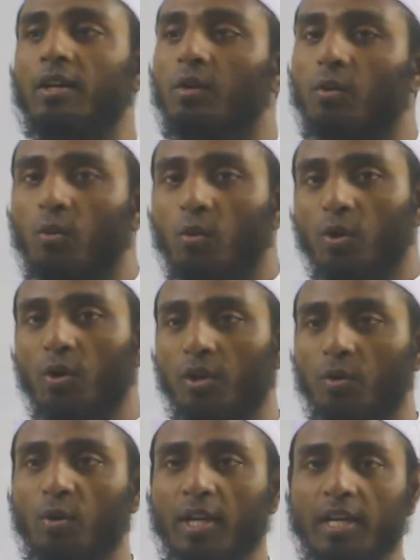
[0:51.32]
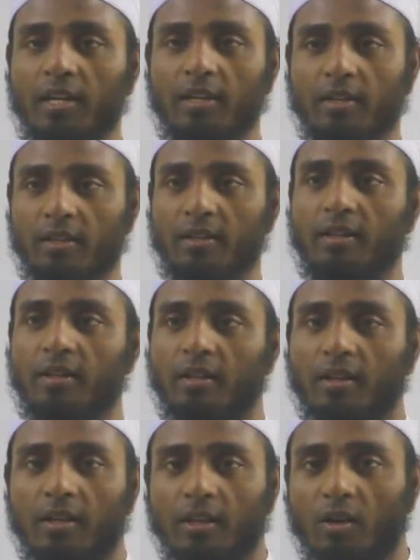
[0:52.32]
we
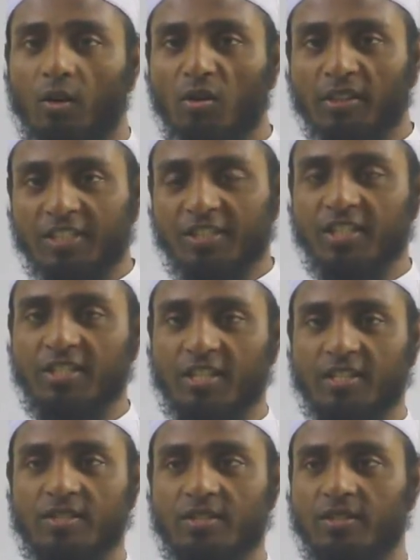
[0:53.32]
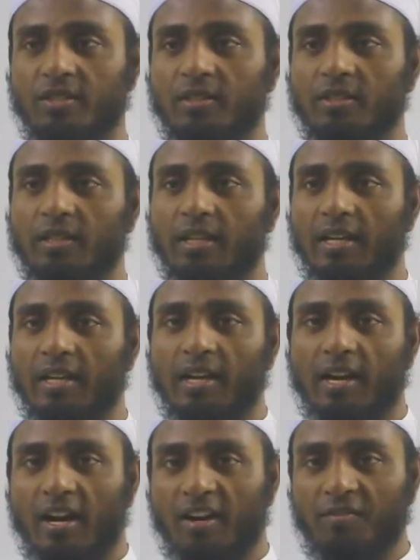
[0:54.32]
all the teachers
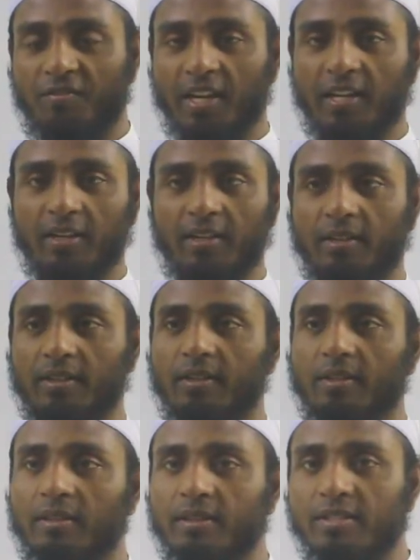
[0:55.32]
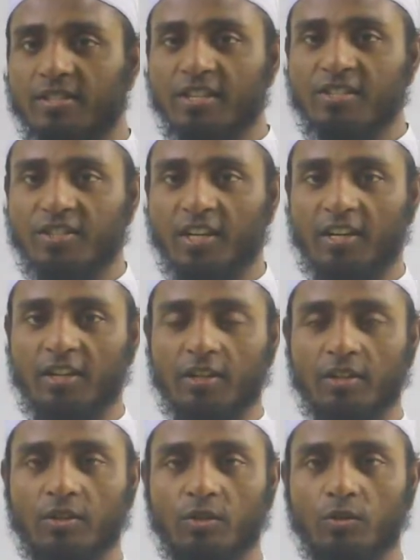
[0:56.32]
are very
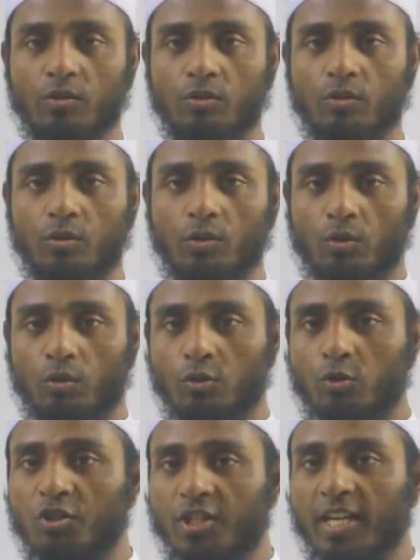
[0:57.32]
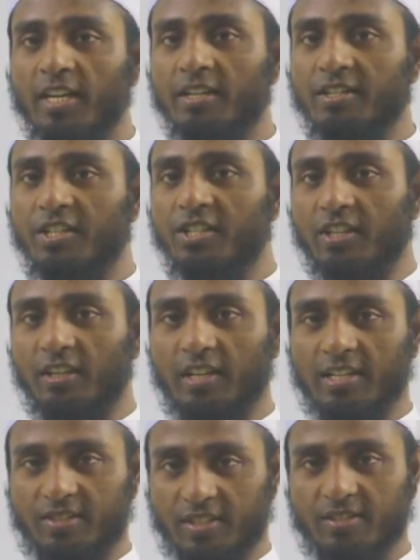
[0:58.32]
sincere to take digital
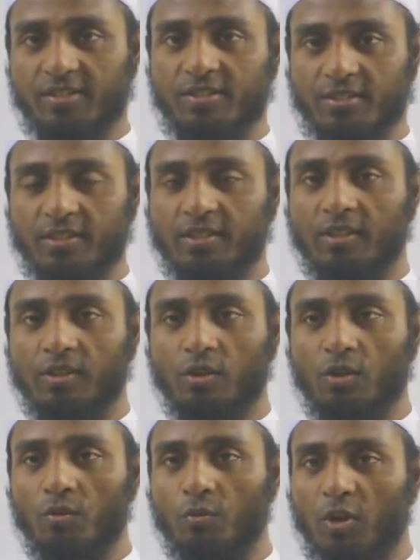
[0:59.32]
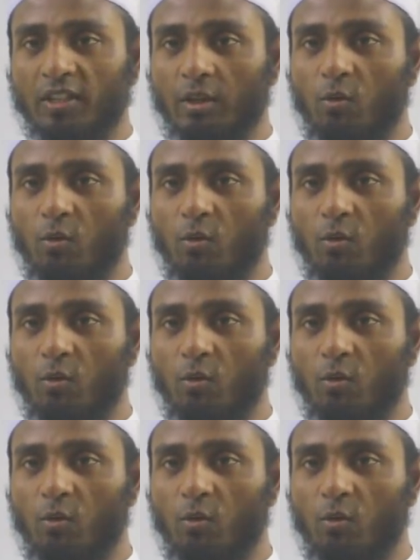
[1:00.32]
classes for the